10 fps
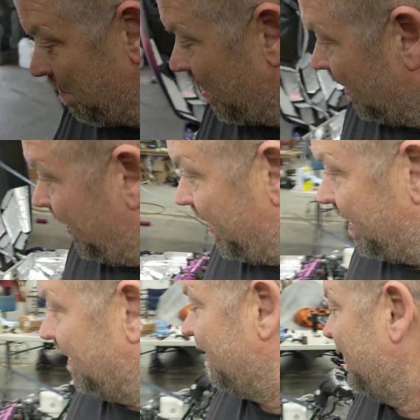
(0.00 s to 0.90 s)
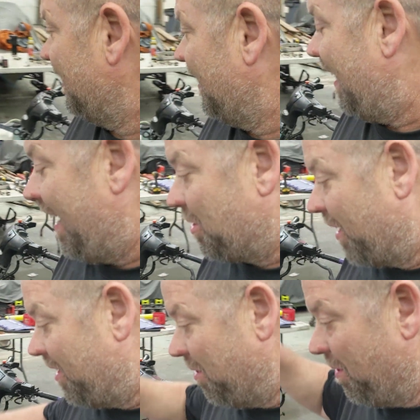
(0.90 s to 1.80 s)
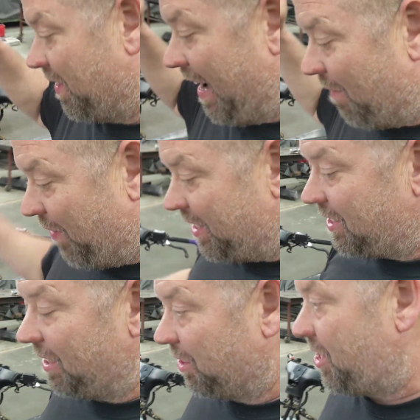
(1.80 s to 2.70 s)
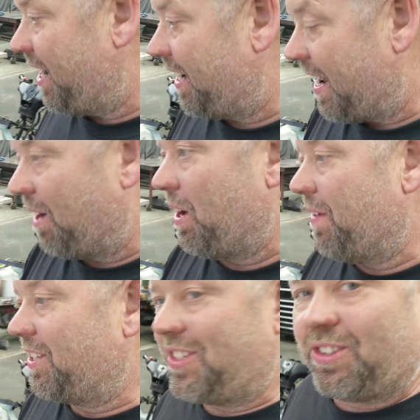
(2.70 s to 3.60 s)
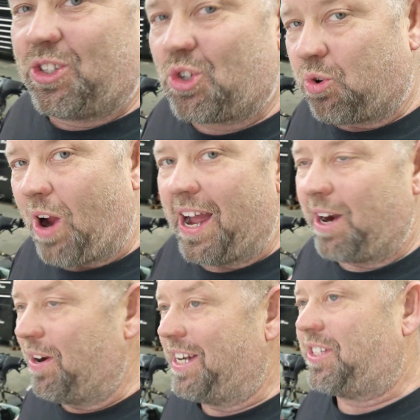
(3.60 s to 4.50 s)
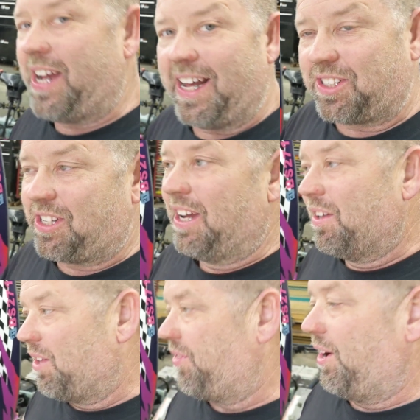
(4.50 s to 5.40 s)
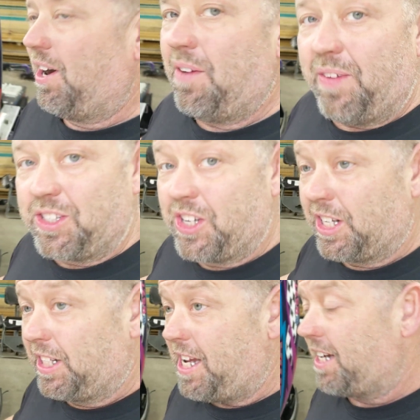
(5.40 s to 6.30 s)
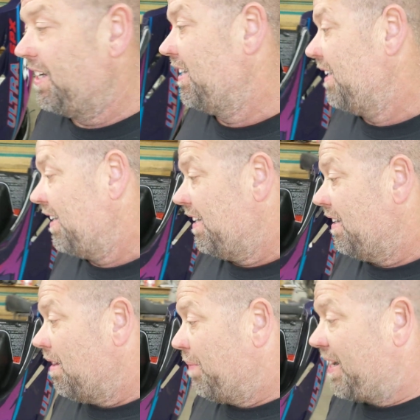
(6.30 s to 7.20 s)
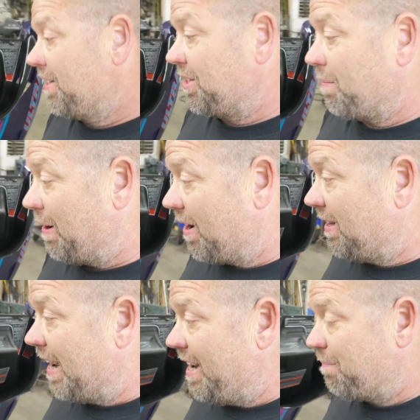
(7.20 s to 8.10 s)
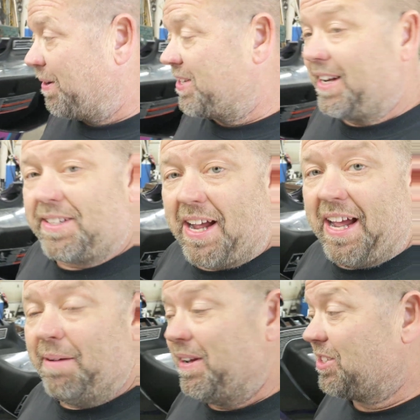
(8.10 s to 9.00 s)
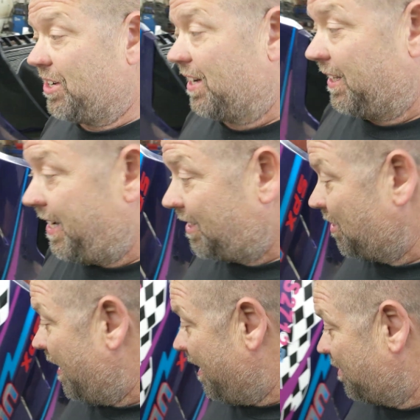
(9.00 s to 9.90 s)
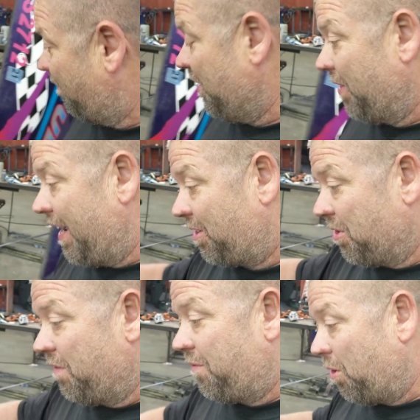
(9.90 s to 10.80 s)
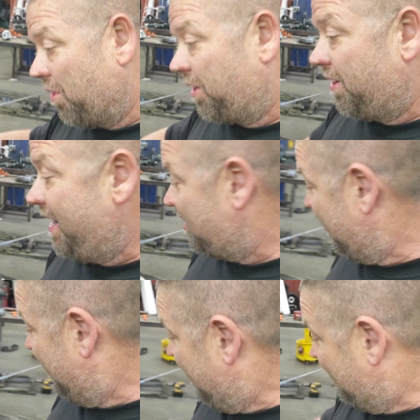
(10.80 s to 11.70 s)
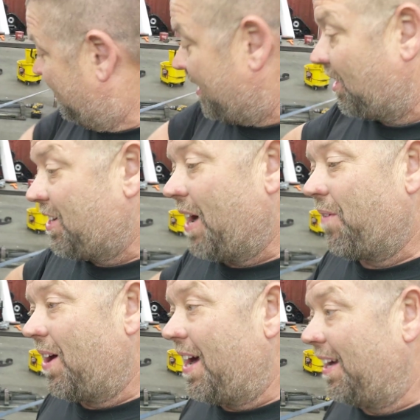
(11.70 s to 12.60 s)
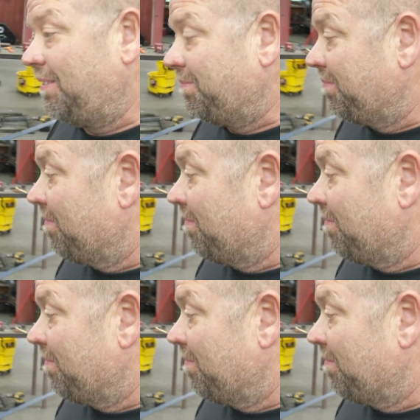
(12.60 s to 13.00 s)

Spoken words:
about a leak. That's what I do with every single chain. I don't even test the theory if it's gonna leak, because it's about a 90% time it's gonna leak. So I just fill that groove full of grease, stick the cover on,